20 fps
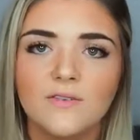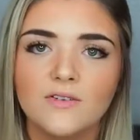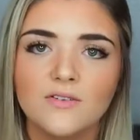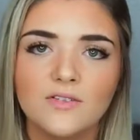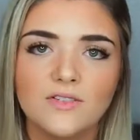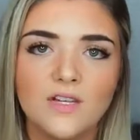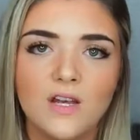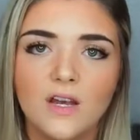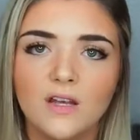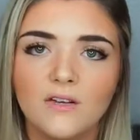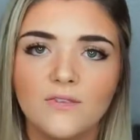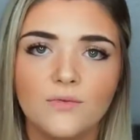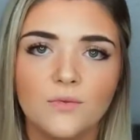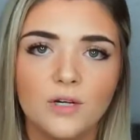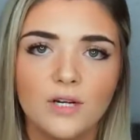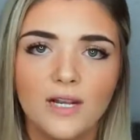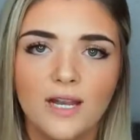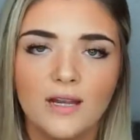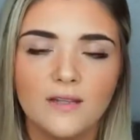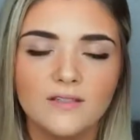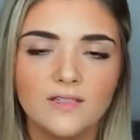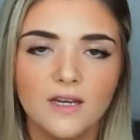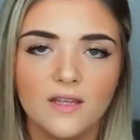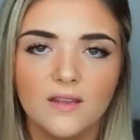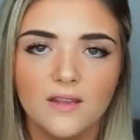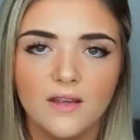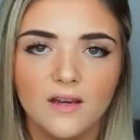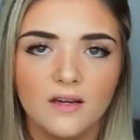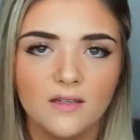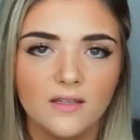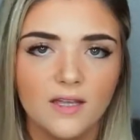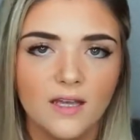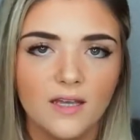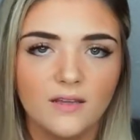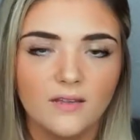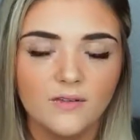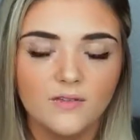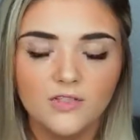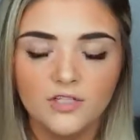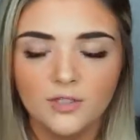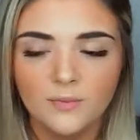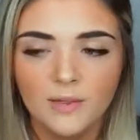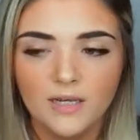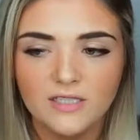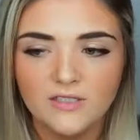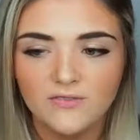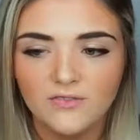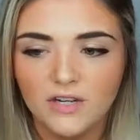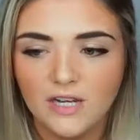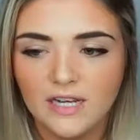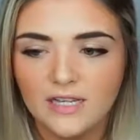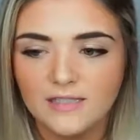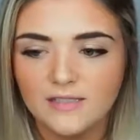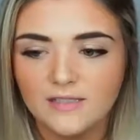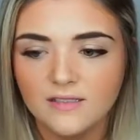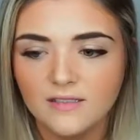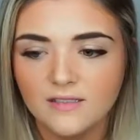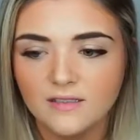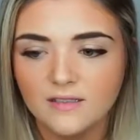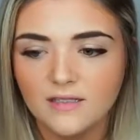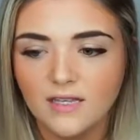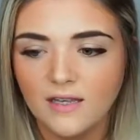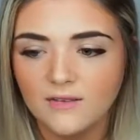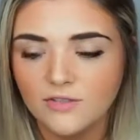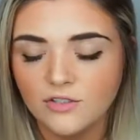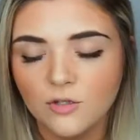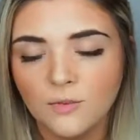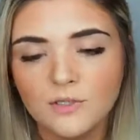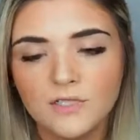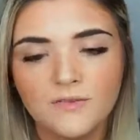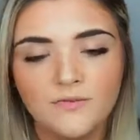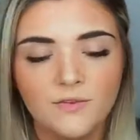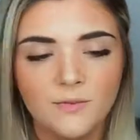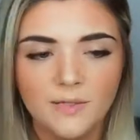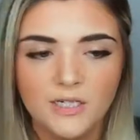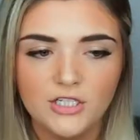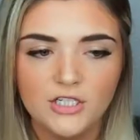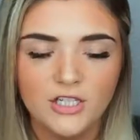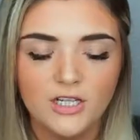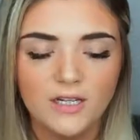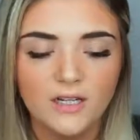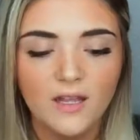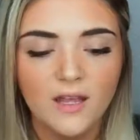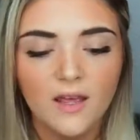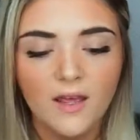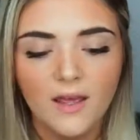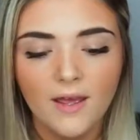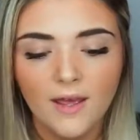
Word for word: There's a ton of workouts on there. Like those are your best friends. They have so much information.